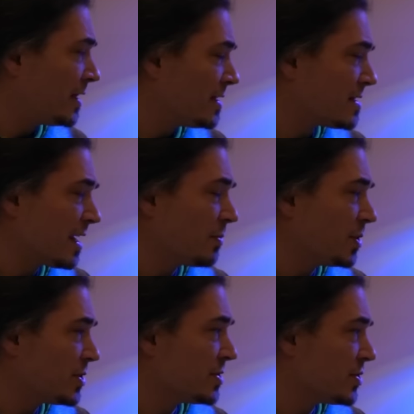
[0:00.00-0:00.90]
this side,
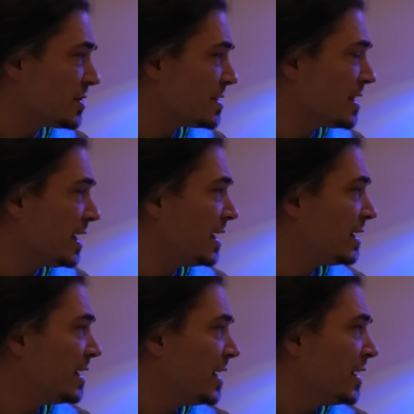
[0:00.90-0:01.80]
which is just sand,
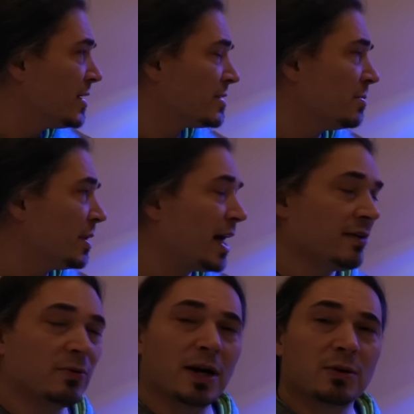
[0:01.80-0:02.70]
some
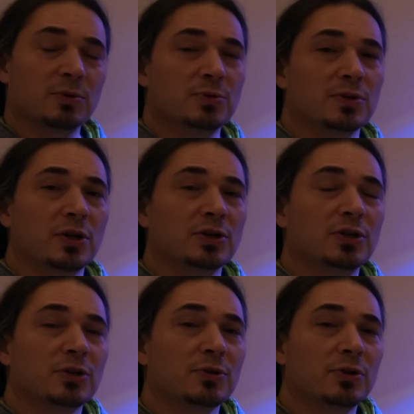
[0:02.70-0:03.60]
live rock, which was
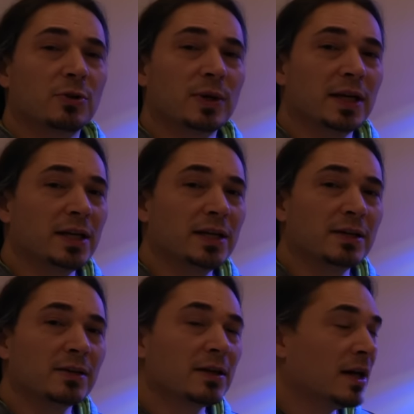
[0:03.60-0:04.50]
uncured going in
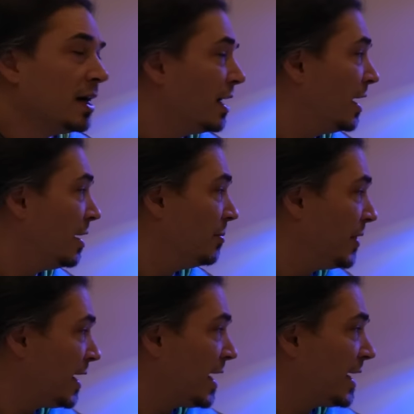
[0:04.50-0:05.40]
here,
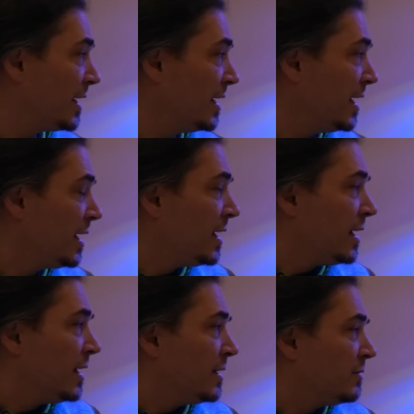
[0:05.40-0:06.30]
that I
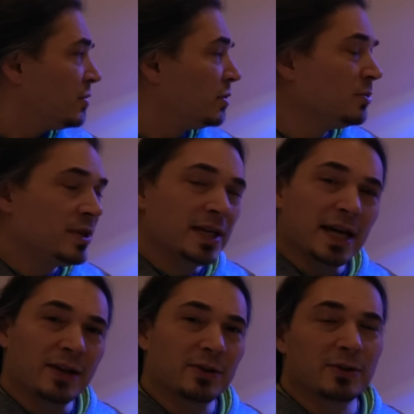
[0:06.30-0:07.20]
glued
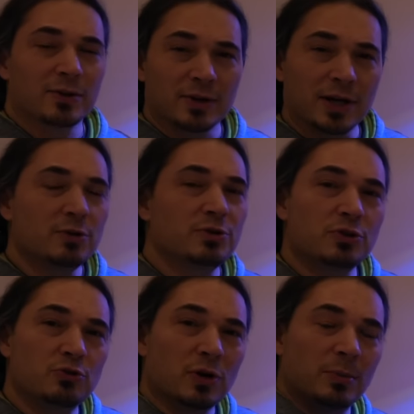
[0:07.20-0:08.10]
together. I used a
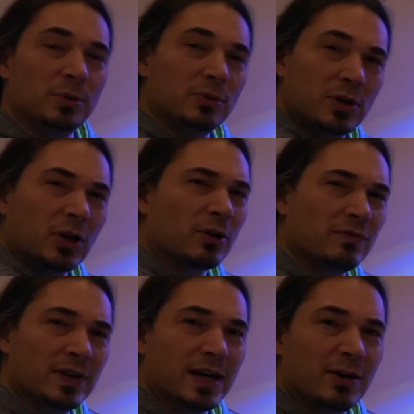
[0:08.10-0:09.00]
Dremel,
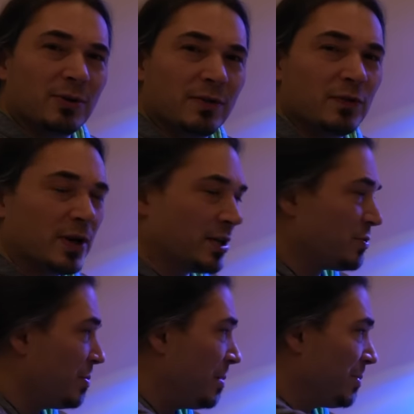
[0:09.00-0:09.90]
carved it out, if you guys
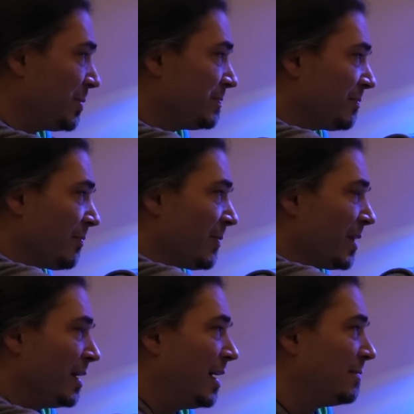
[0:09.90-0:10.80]
remember,
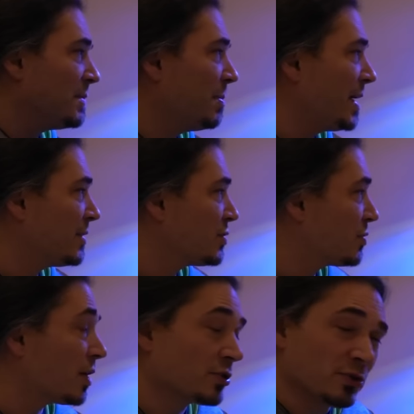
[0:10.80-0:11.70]
to make the
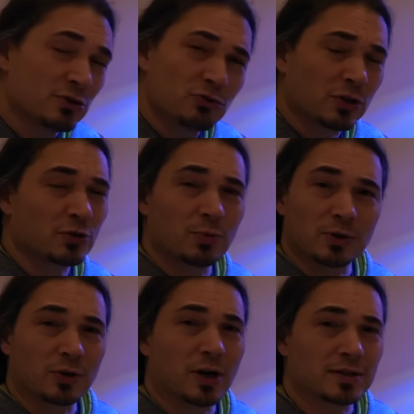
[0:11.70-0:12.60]
structure. The structure
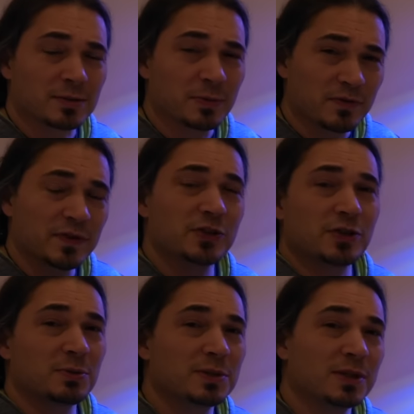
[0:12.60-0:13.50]
worked awesome. The fish
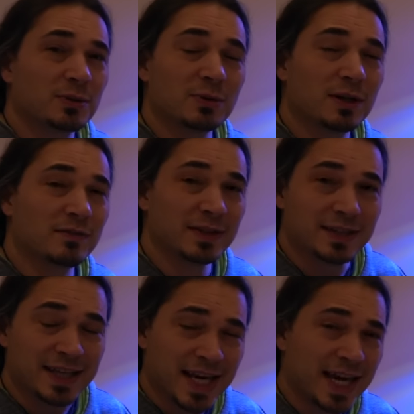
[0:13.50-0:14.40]
that was in there loved it.
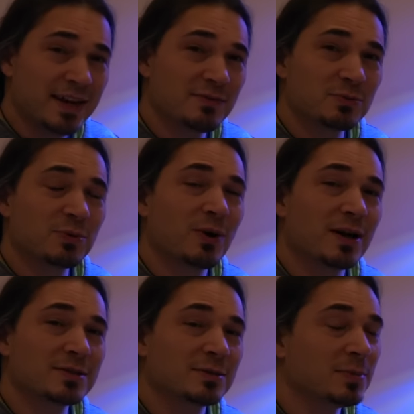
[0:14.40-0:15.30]
The caves were
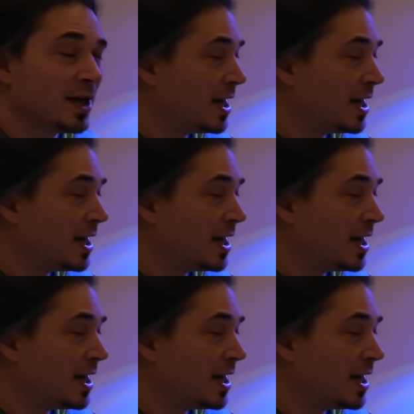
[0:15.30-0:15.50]
awesome.